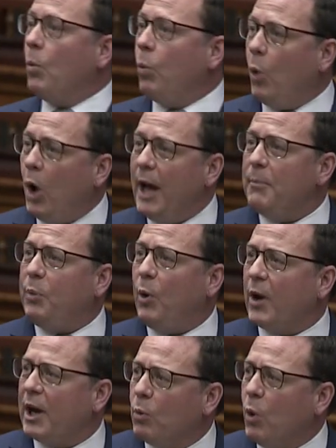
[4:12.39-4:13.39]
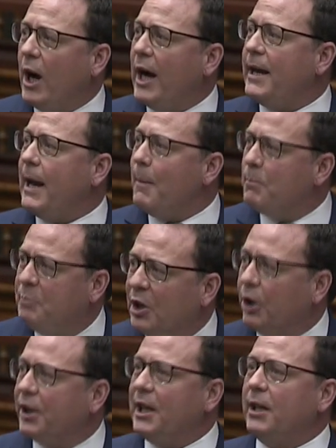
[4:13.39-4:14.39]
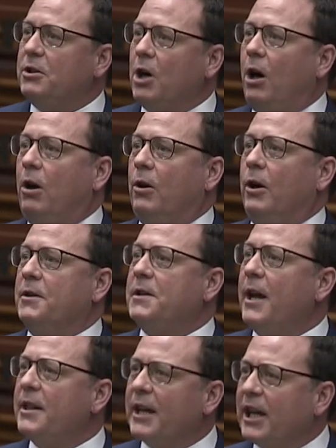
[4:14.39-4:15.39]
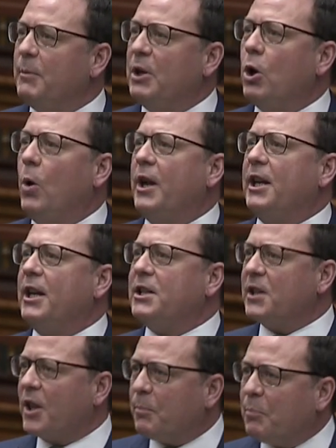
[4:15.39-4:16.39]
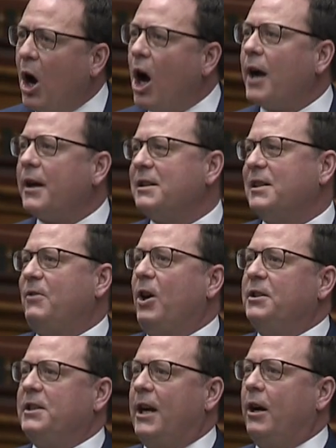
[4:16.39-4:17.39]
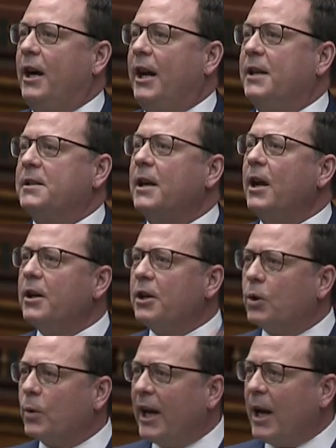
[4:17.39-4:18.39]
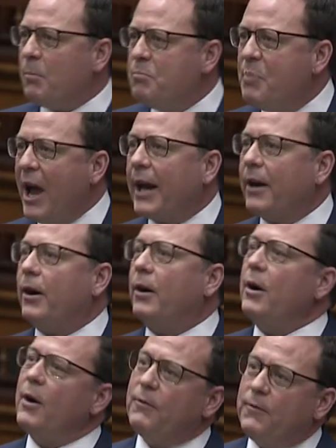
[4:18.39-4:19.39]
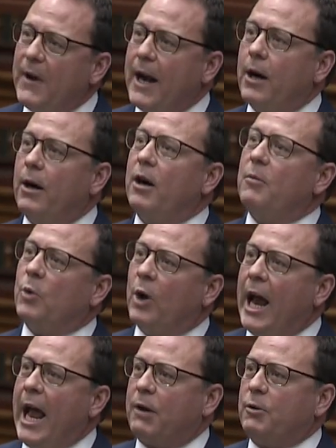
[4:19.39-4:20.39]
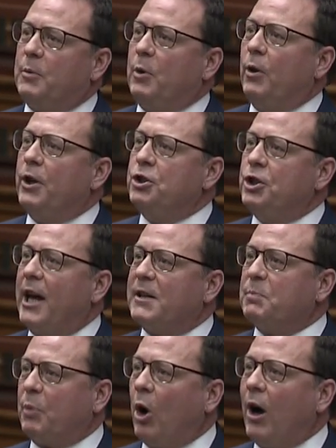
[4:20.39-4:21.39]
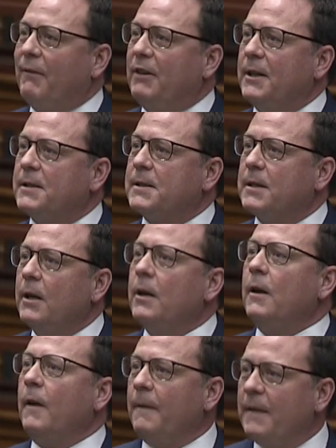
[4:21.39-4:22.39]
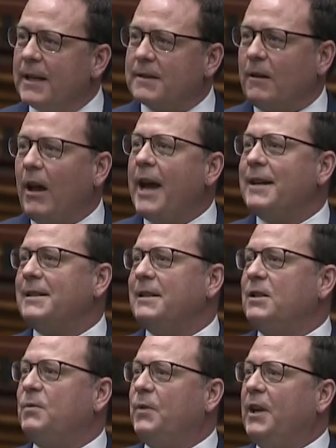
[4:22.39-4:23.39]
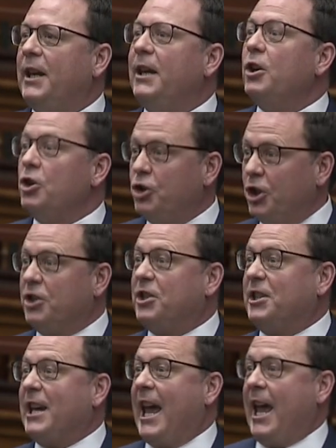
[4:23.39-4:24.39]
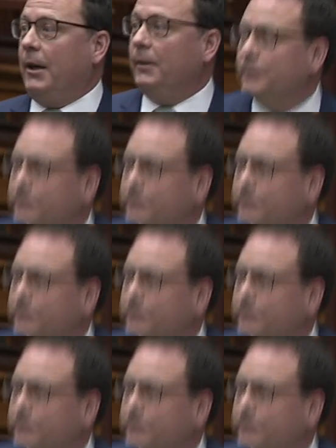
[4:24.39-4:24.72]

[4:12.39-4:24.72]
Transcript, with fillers: $1.1 billion that can be going into the pockets of Ontarians to create a better, fairer, more equitable and just province. This license fee should stay.